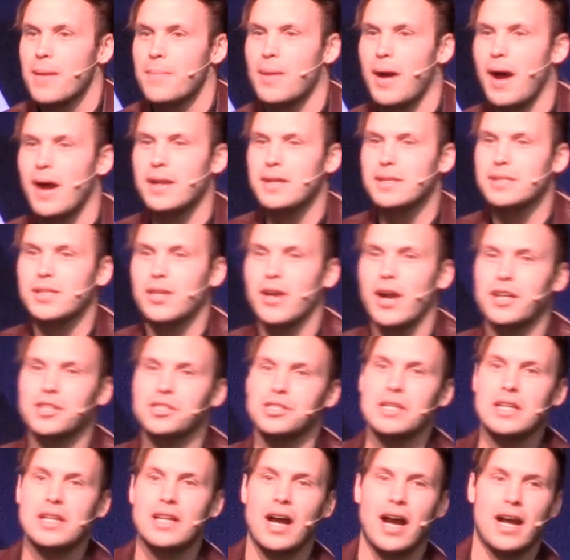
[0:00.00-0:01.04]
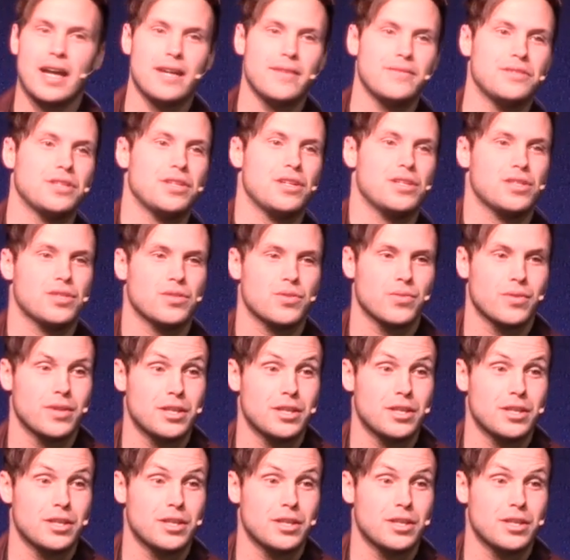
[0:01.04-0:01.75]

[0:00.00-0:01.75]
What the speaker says: bodies are actually kind of just